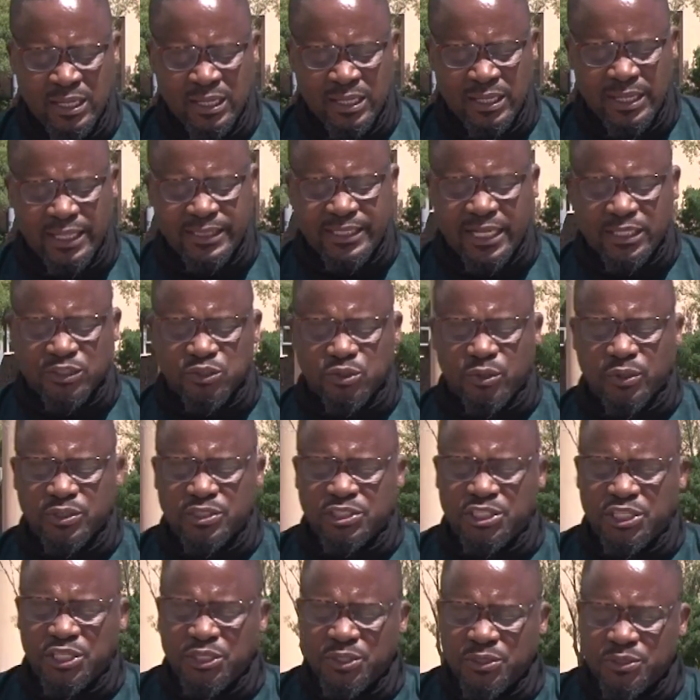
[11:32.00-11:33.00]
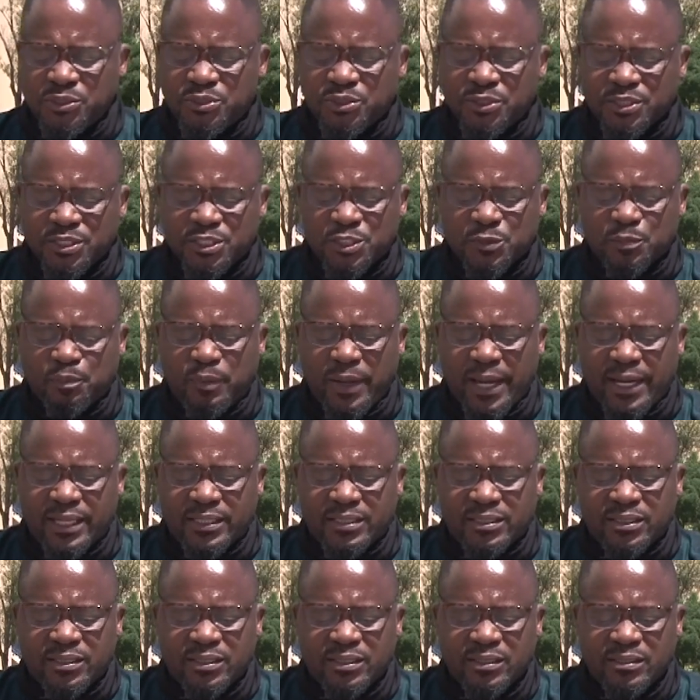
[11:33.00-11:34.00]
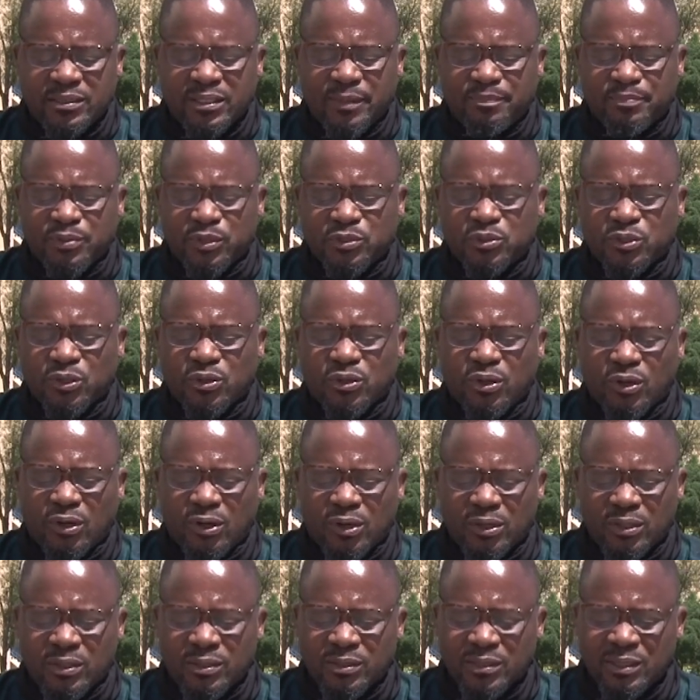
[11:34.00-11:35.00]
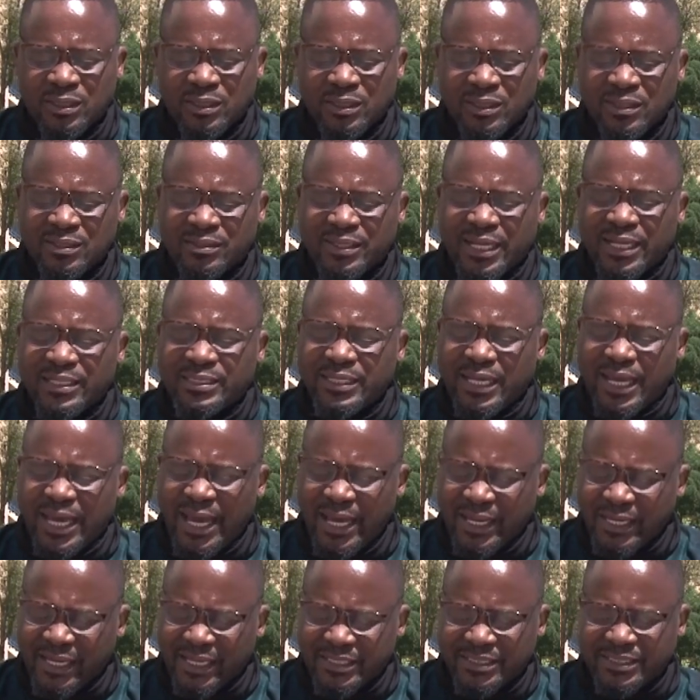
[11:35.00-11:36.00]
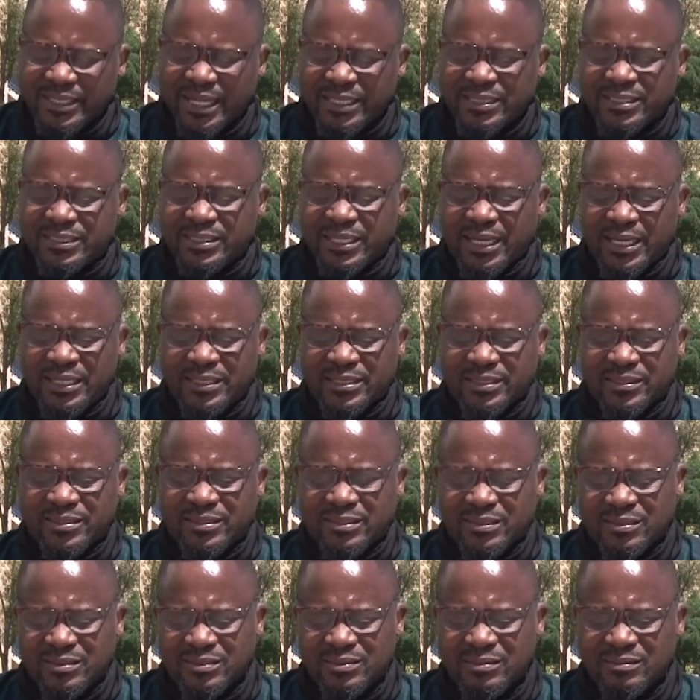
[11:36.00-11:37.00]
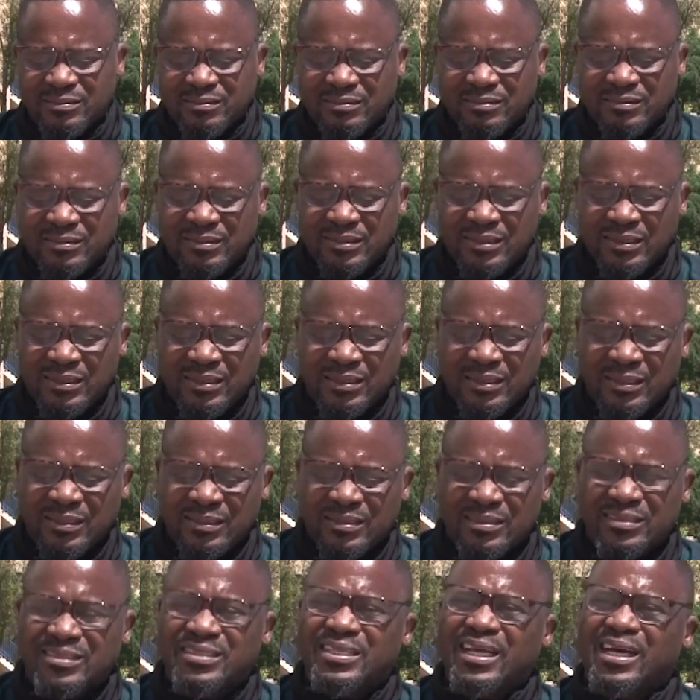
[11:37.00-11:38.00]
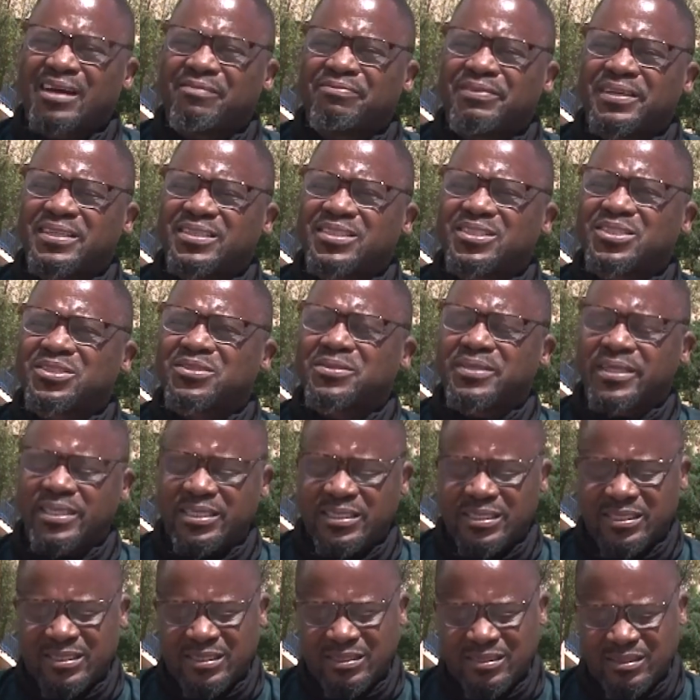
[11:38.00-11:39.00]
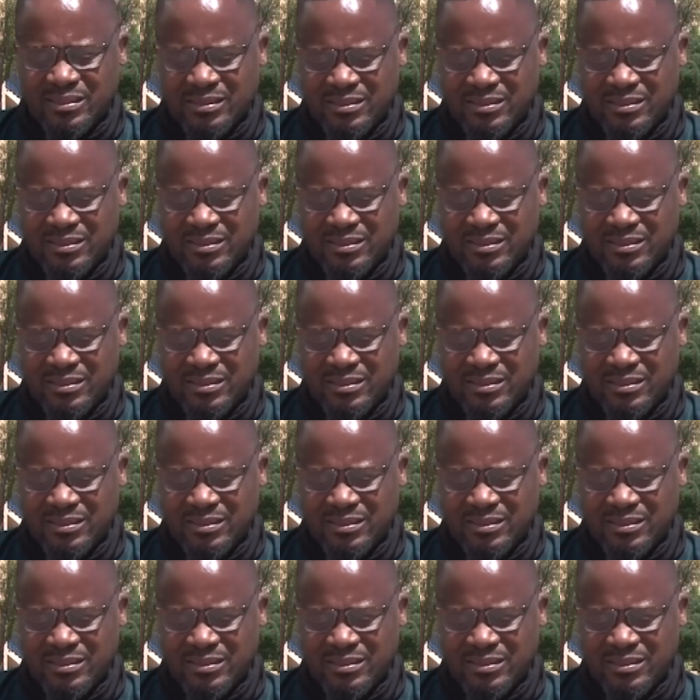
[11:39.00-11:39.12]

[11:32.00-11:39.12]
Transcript: Let us continue to respect the protocol that earn us that status. Staff and students,